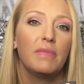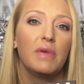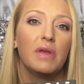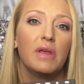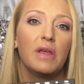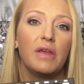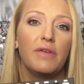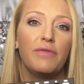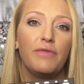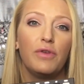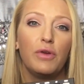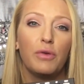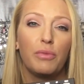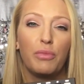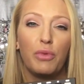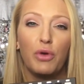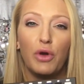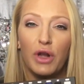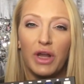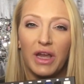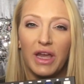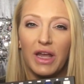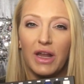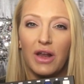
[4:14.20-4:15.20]
if you're
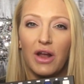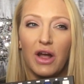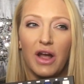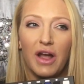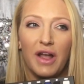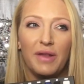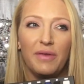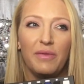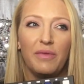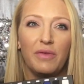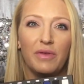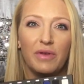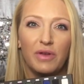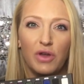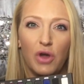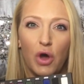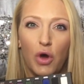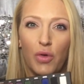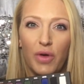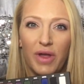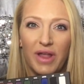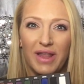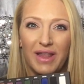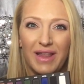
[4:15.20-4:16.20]
putting it on,
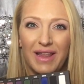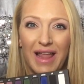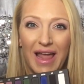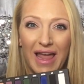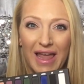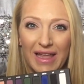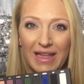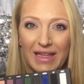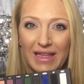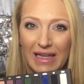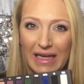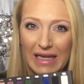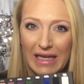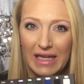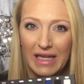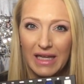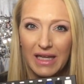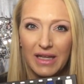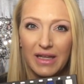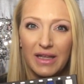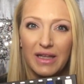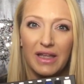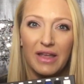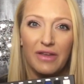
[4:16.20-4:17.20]
go in lightly.
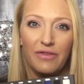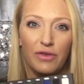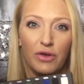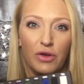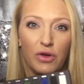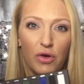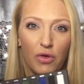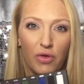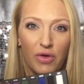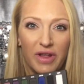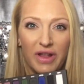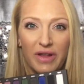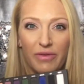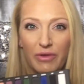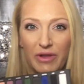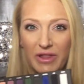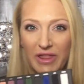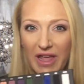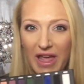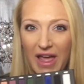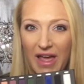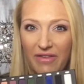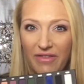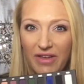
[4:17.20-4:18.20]
If you go in with
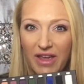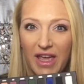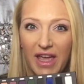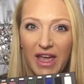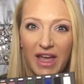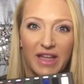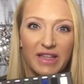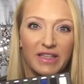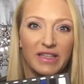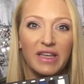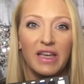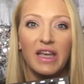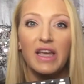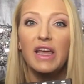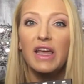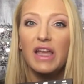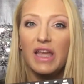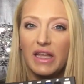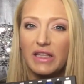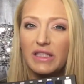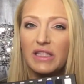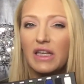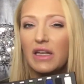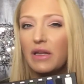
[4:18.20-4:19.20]
a heavy hand,
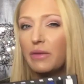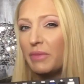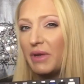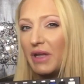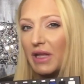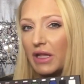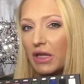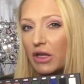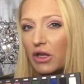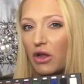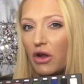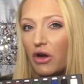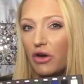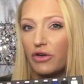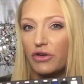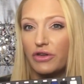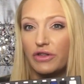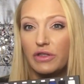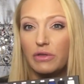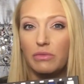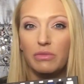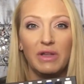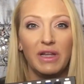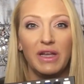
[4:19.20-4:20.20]
it's going to be a little harder
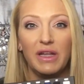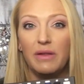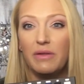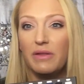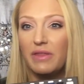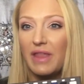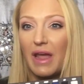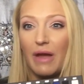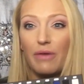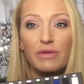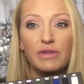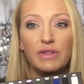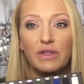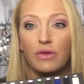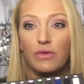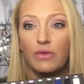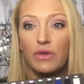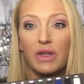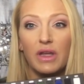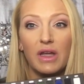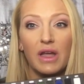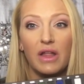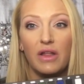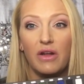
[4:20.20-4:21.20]
to blend. That was the
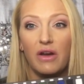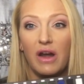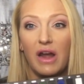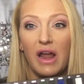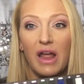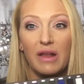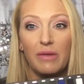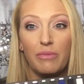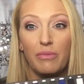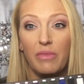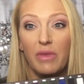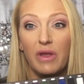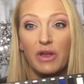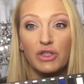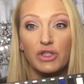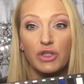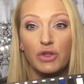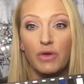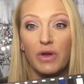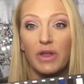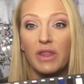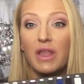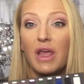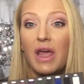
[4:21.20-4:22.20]
only color I had an issue
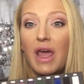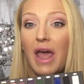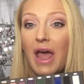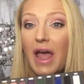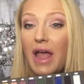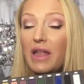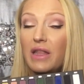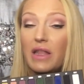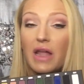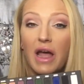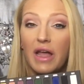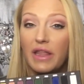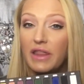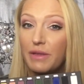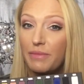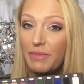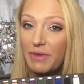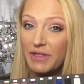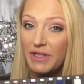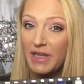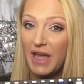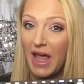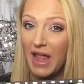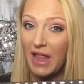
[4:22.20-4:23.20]
with, and not the
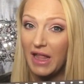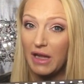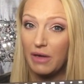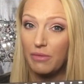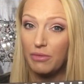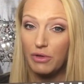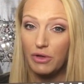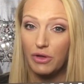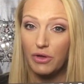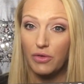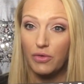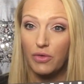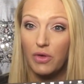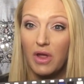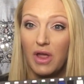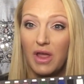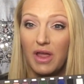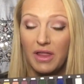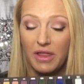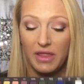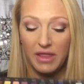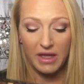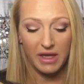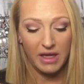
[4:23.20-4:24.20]
metallic blue,
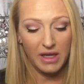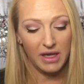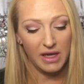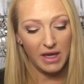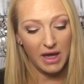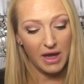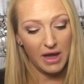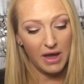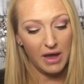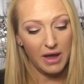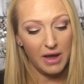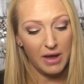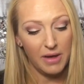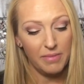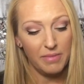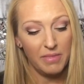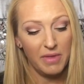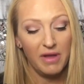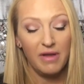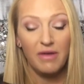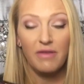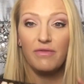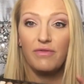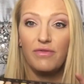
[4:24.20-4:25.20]
the
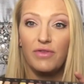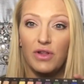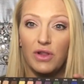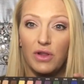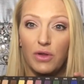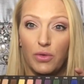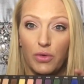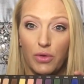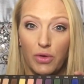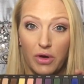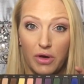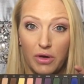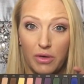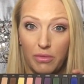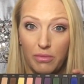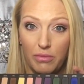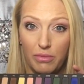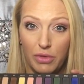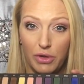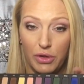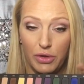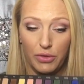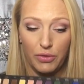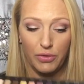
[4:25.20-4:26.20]
velour
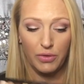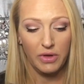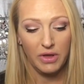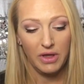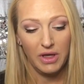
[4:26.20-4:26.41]
blue.